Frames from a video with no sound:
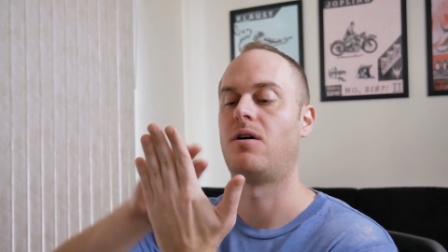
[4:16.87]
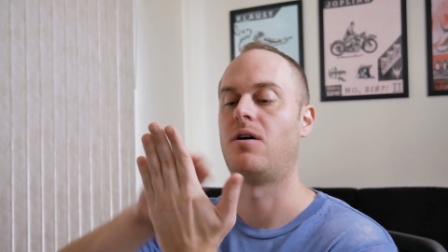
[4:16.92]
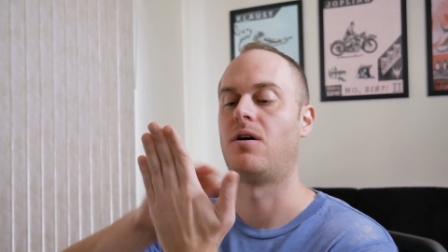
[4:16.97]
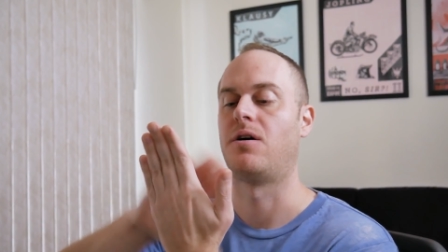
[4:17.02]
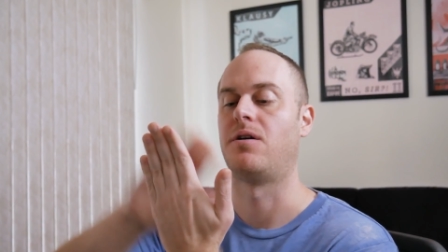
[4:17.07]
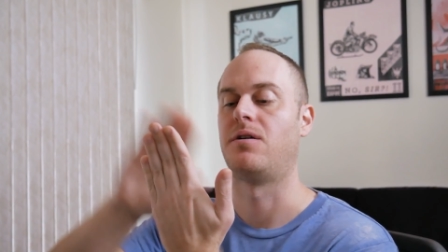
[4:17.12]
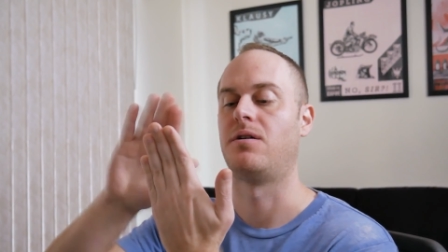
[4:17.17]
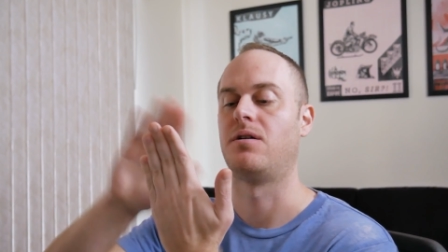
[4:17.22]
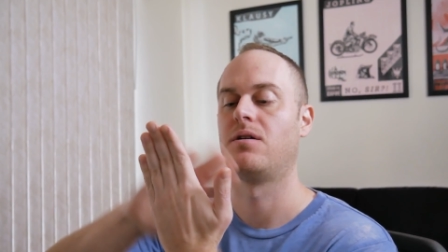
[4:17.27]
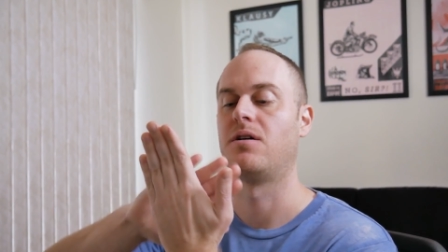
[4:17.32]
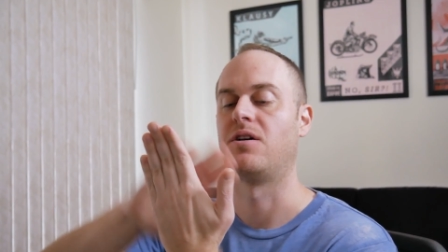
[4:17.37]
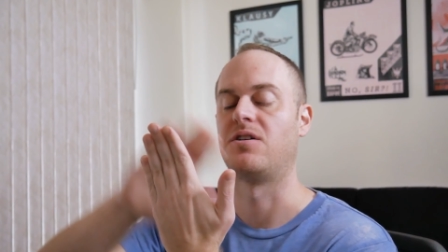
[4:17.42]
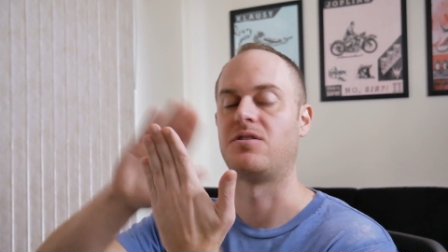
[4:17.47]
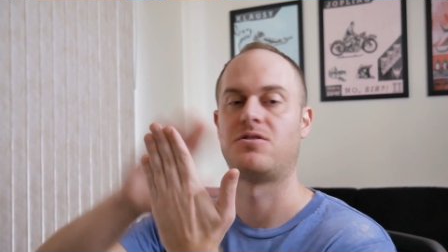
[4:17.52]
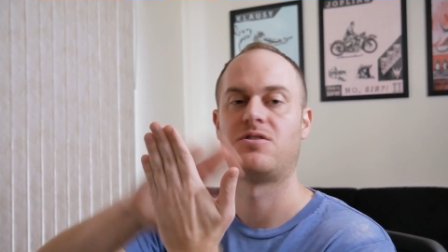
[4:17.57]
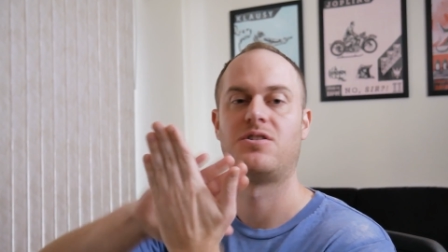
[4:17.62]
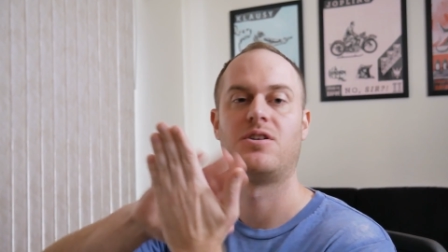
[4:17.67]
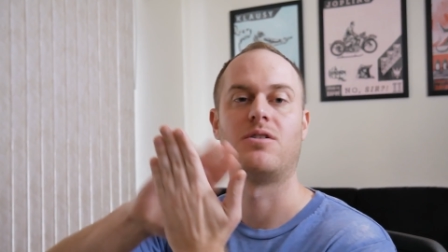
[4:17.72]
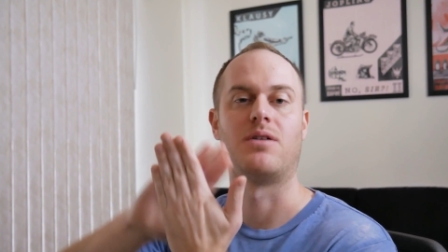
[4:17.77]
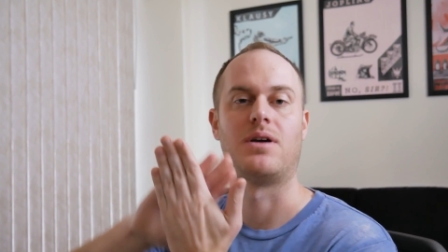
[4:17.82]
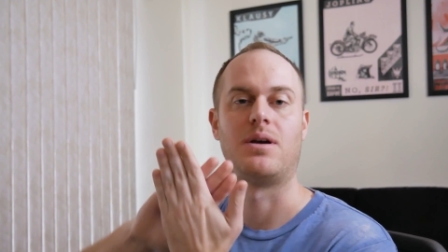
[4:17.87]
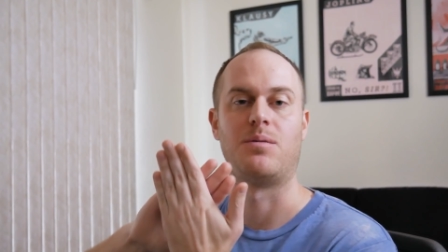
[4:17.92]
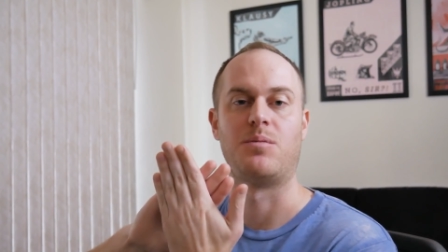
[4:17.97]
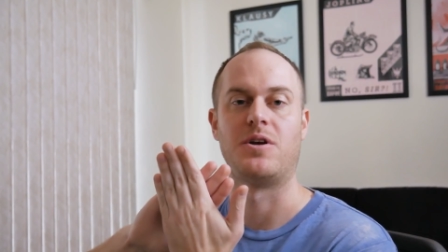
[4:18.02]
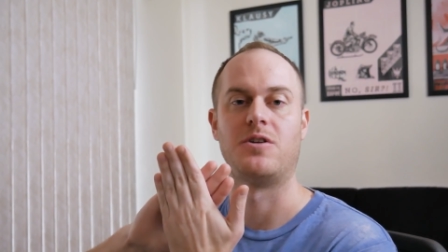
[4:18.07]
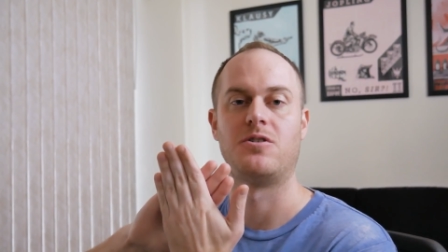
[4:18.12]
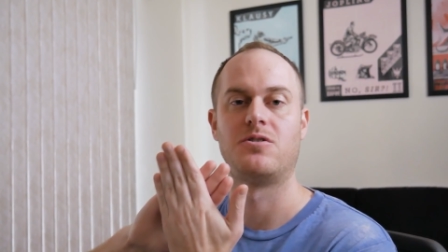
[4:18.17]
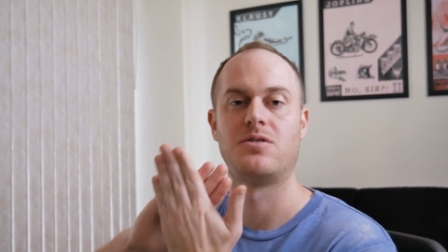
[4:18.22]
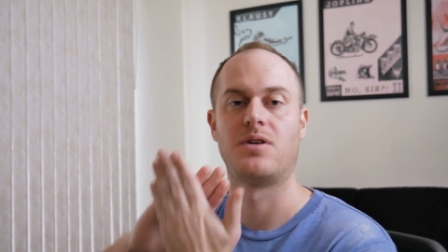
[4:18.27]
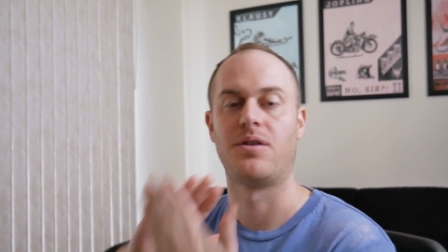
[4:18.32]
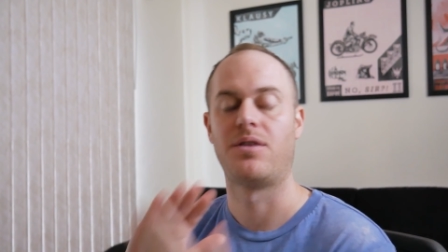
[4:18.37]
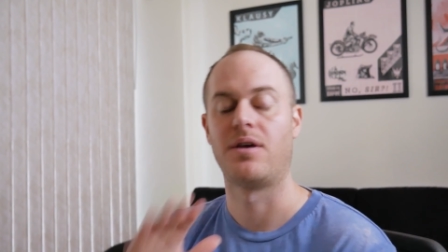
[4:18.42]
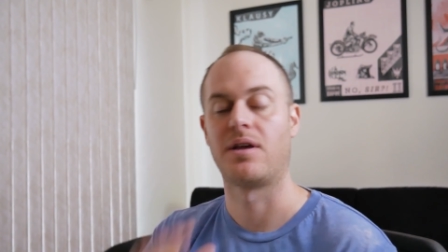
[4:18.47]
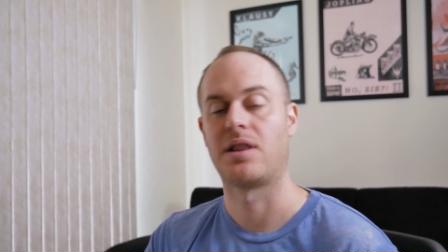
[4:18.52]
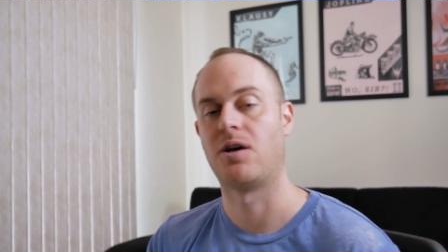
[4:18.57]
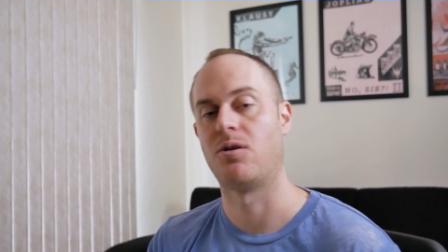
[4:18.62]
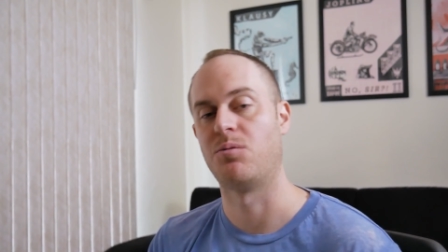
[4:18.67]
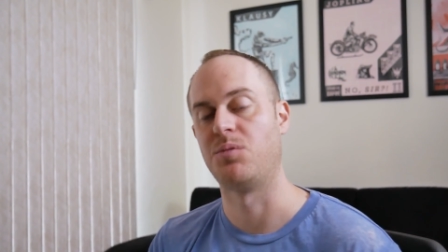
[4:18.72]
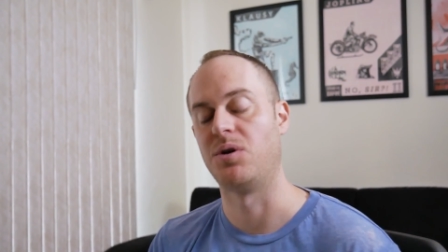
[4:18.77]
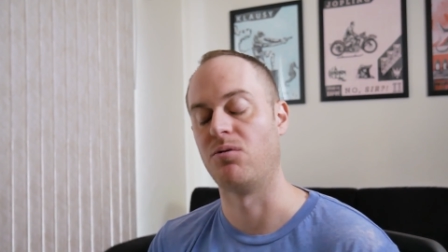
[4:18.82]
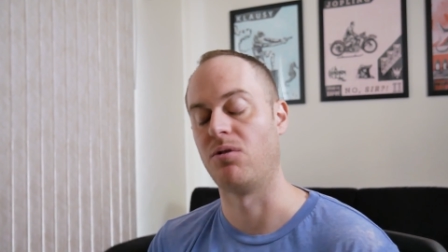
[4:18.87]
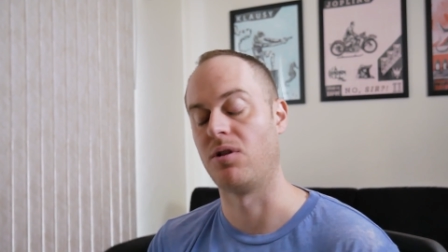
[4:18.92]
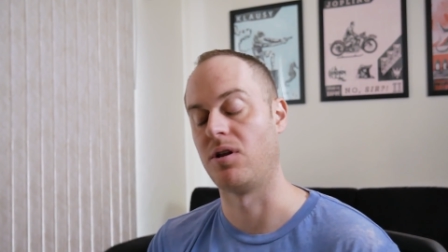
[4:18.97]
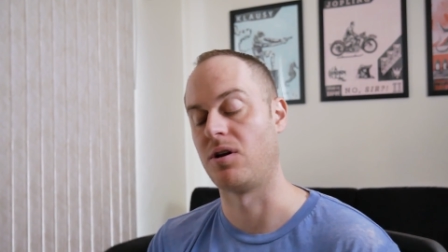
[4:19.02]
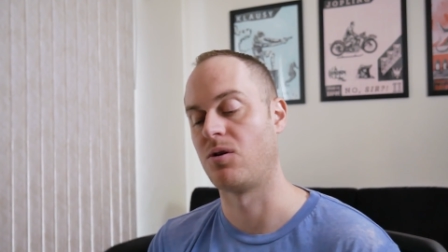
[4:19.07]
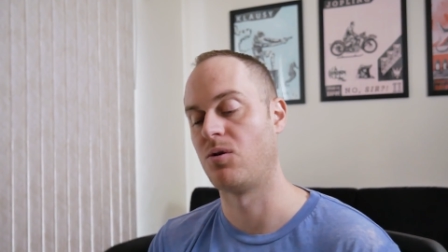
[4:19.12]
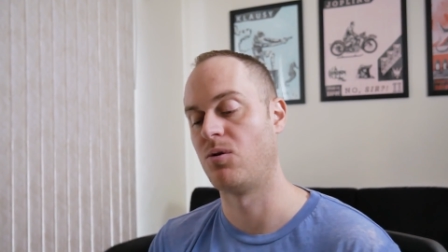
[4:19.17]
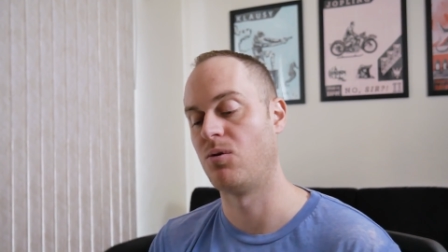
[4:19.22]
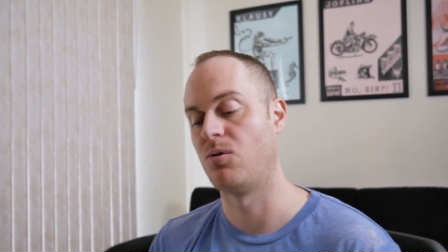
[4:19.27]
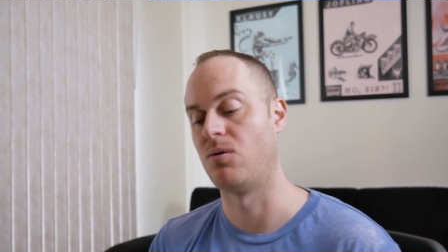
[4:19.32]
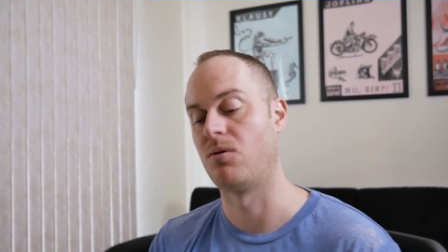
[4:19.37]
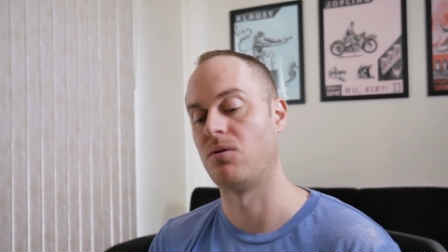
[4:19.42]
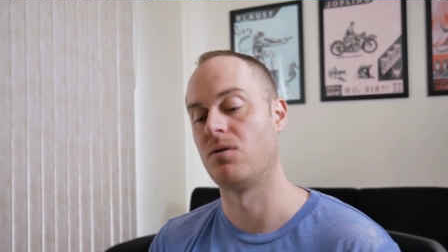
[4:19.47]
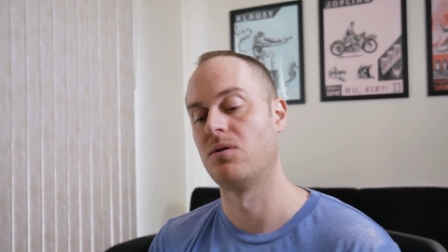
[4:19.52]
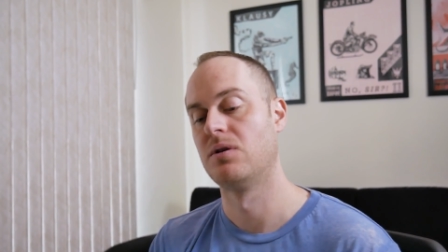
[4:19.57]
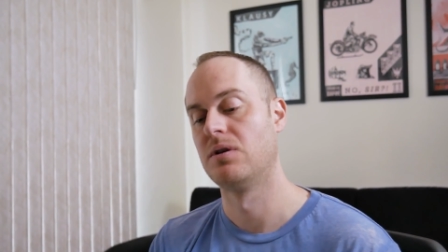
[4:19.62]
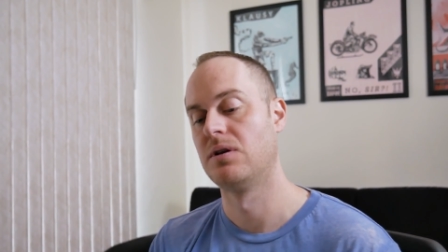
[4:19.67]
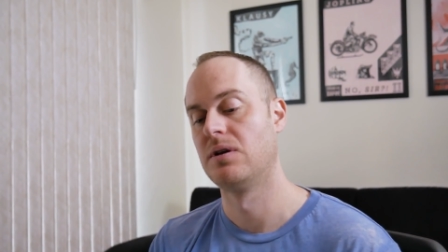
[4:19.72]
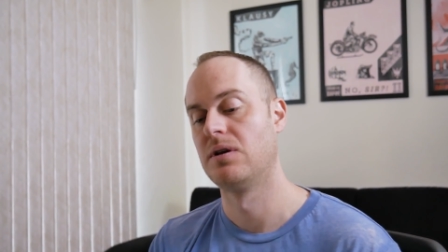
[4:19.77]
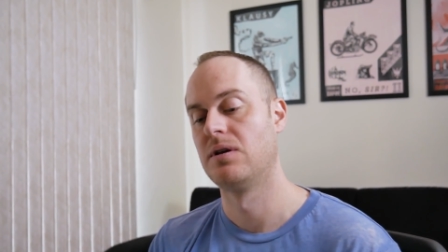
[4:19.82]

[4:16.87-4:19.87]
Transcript: on a still image. I think that would be really cool